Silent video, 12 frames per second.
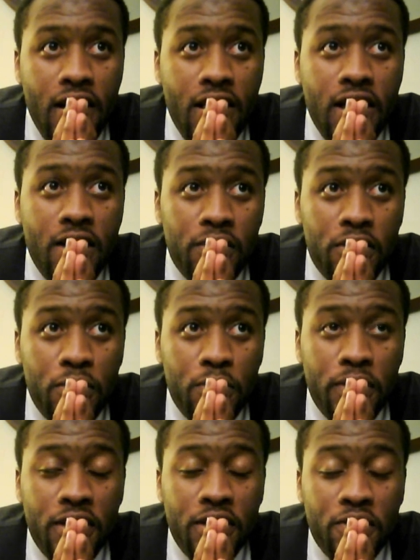Love, true
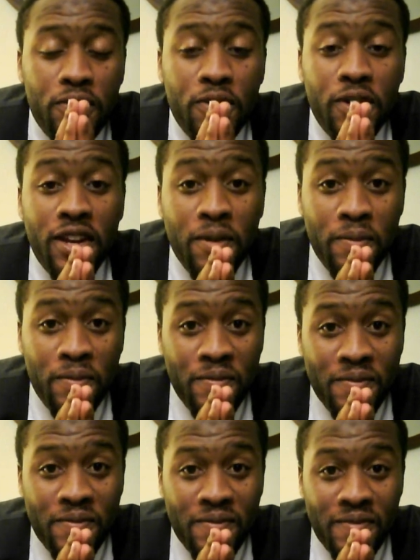peace, freedom.
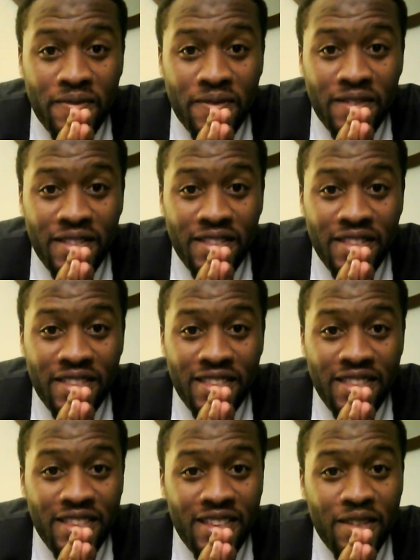
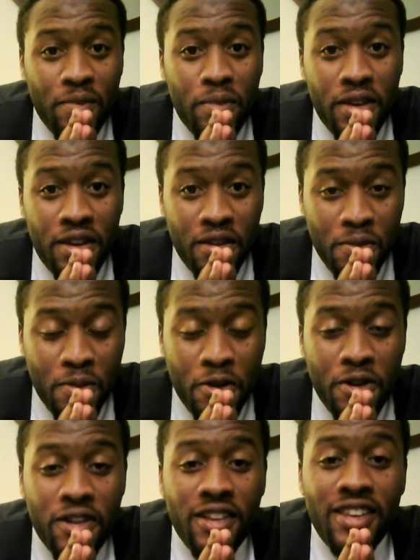Being a
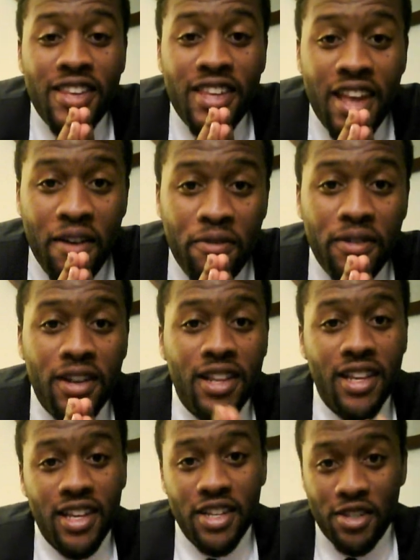Moor
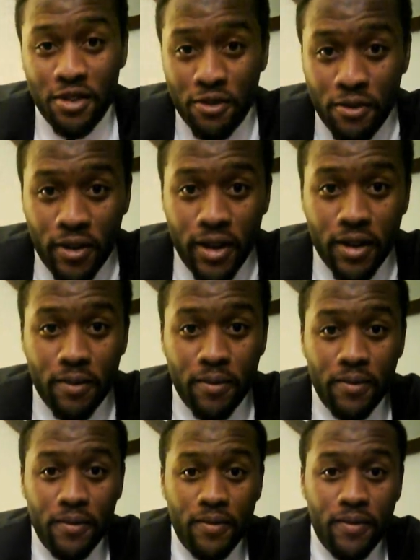definitely gets you freedom.
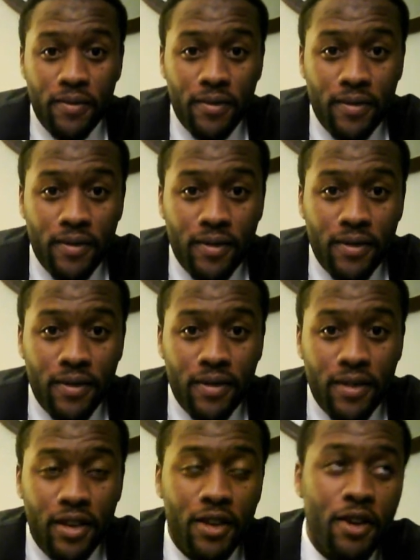
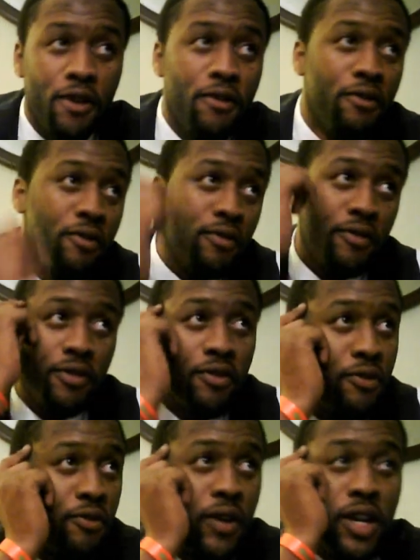You know,
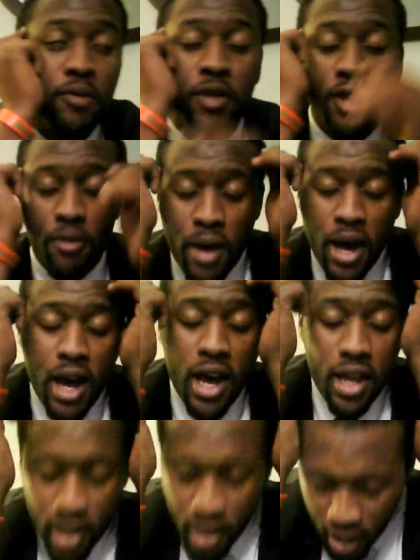freedom in your
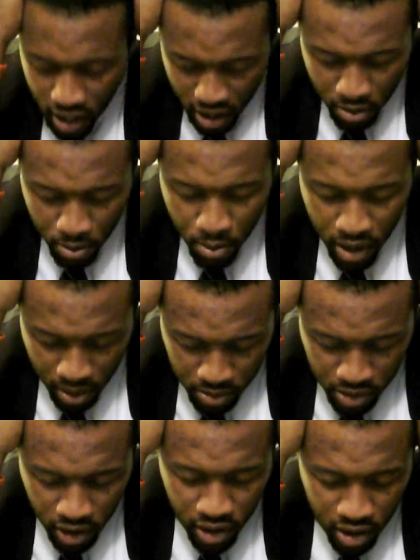mind, but I'm
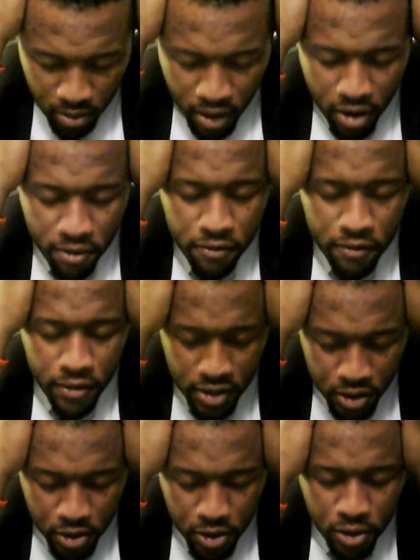talking about
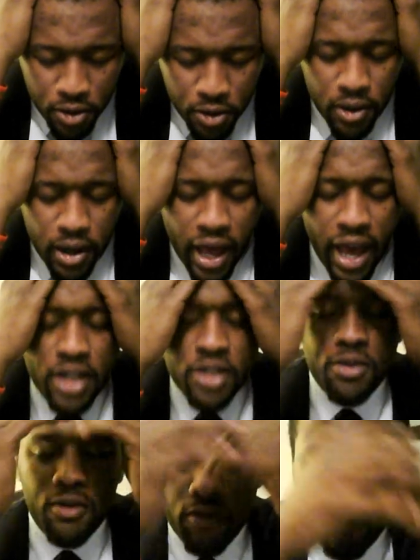physical,
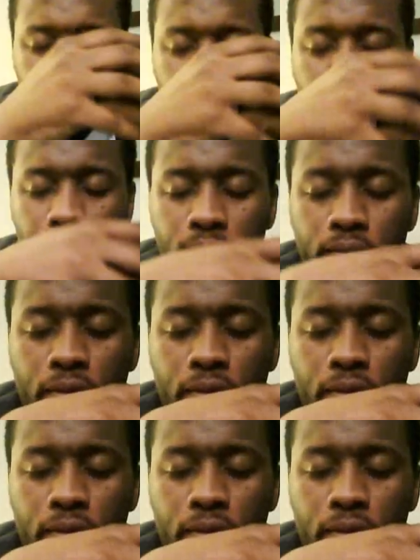actual freedom.